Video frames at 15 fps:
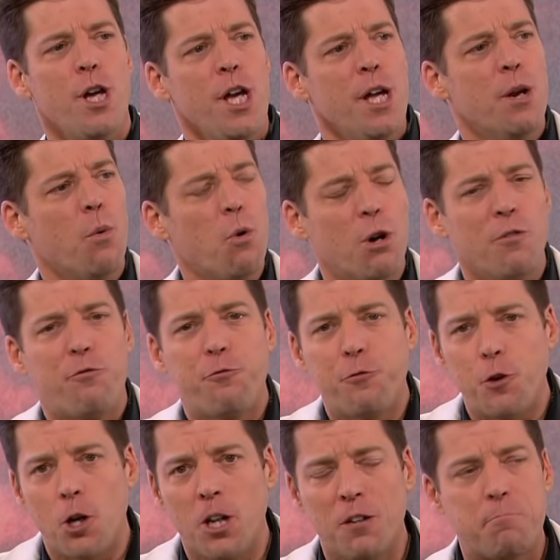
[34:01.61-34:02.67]
in a world
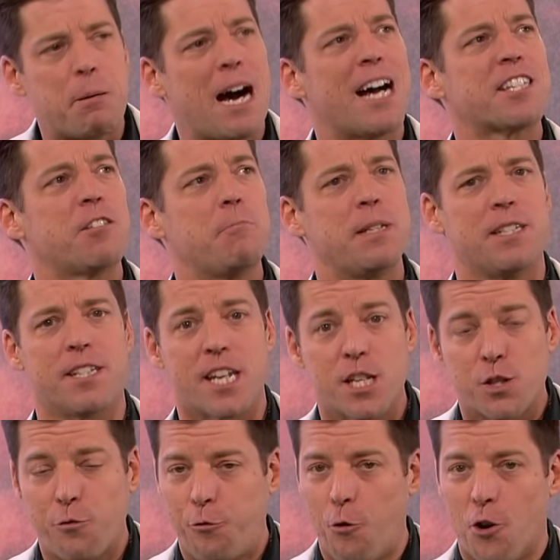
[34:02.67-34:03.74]
full of
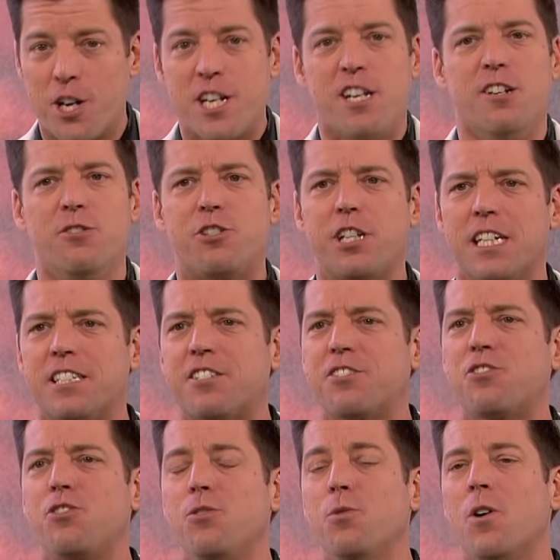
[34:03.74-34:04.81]
possibilities for you just
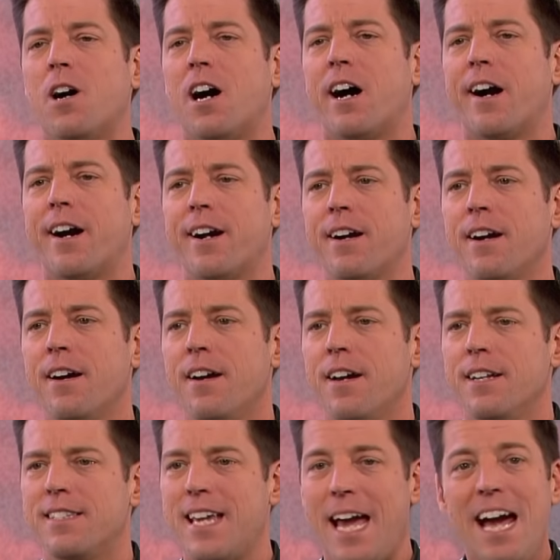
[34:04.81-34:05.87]
as you are,
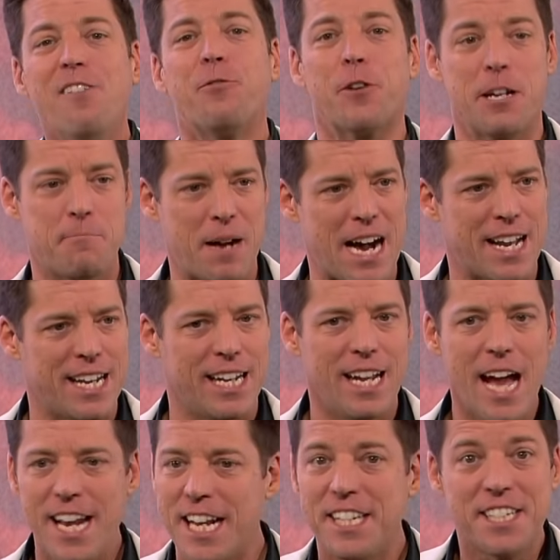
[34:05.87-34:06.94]
to everybody.
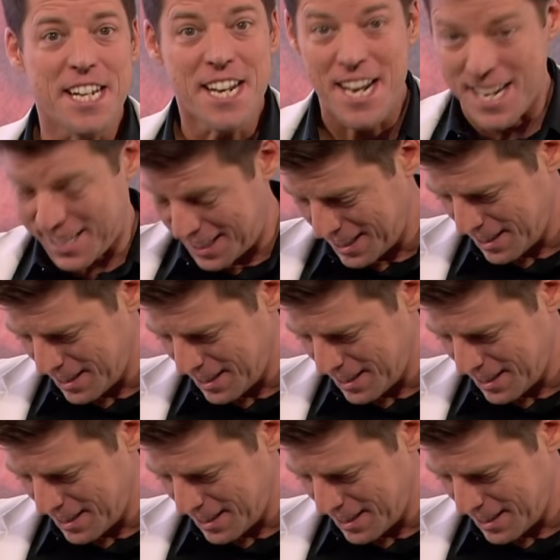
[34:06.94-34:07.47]
And he did it.